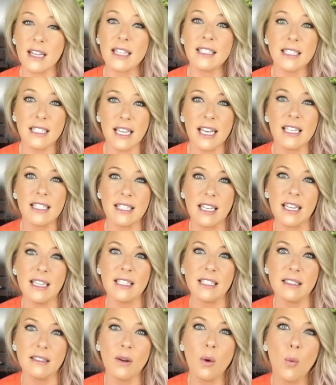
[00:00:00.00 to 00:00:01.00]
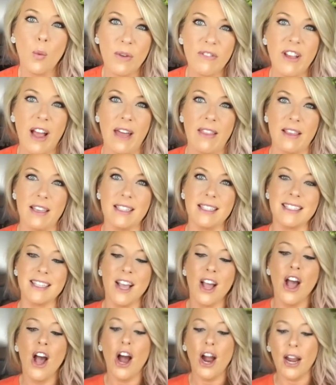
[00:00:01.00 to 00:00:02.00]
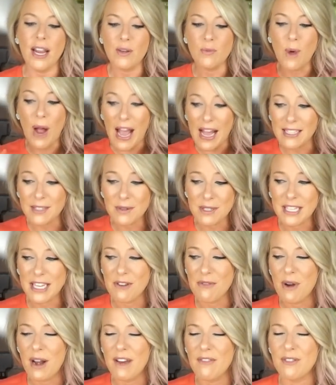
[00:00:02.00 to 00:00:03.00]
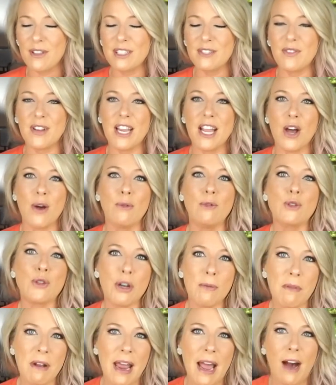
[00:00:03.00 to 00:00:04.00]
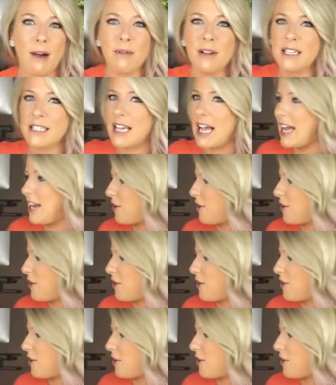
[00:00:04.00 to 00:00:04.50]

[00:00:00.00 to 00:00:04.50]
Not today, Satan. We've got this. All right, well, as I was getting ready for this video, tripping out because